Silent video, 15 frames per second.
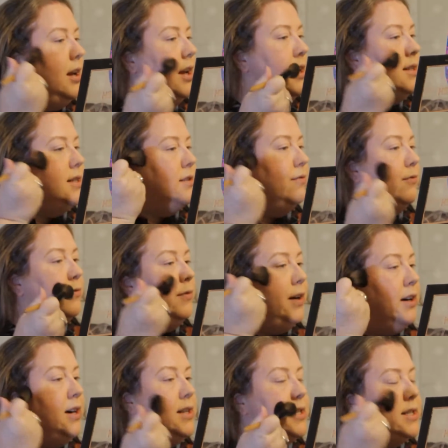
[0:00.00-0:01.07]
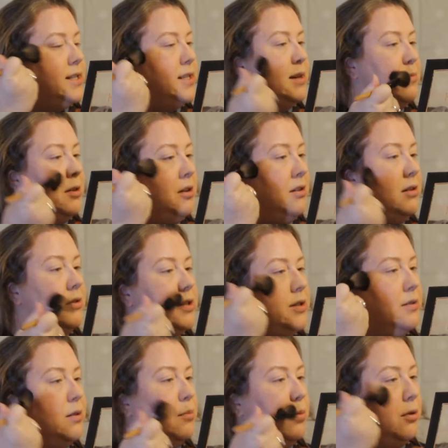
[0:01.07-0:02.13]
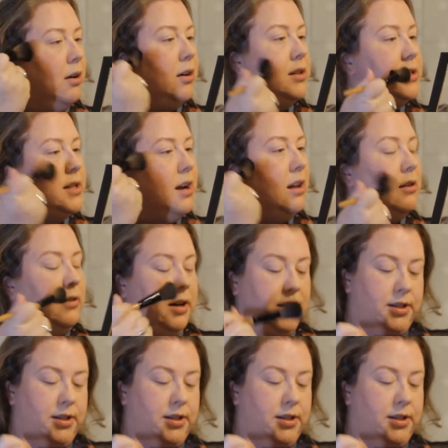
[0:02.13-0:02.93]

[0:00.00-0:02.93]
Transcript: It's very similar to a bronze color.